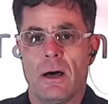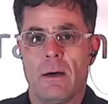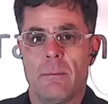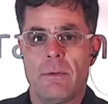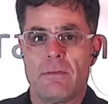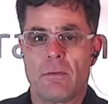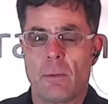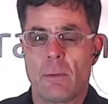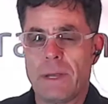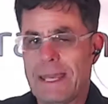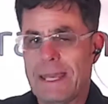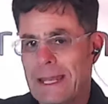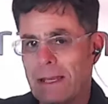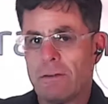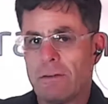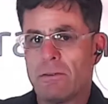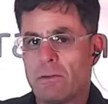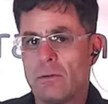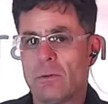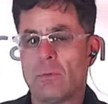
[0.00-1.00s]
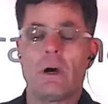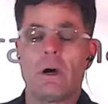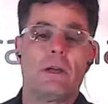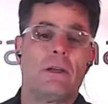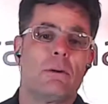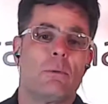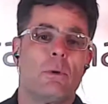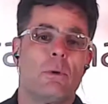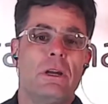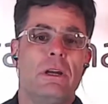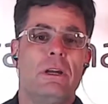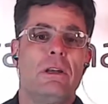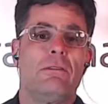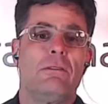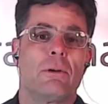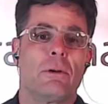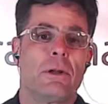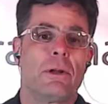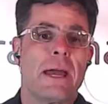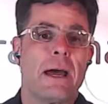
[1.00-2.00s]
before we get into what it is
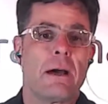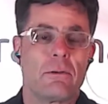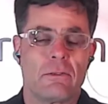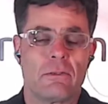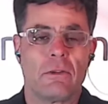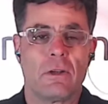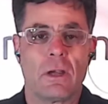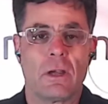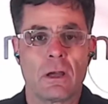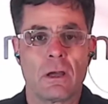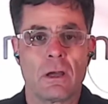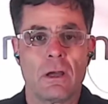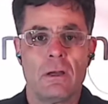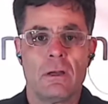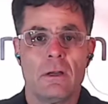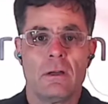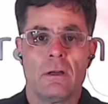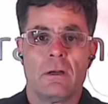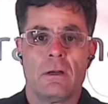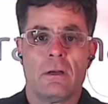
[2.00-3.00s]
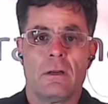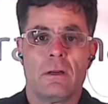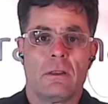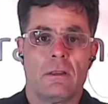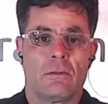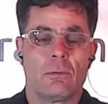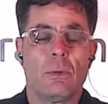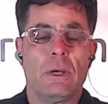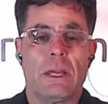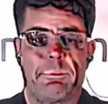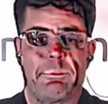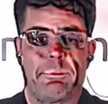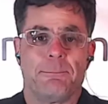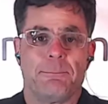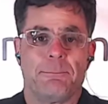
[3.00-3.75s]
you're announcing this week.